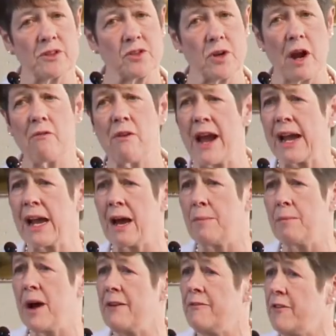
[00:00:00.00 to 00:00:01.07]
So I rang up
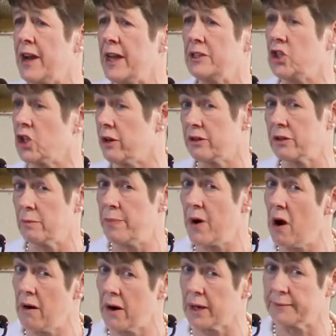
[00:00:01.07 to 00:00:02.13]
my friend Jonathan
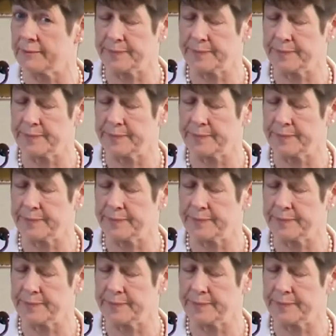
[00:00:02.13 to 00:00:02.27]
Porritt,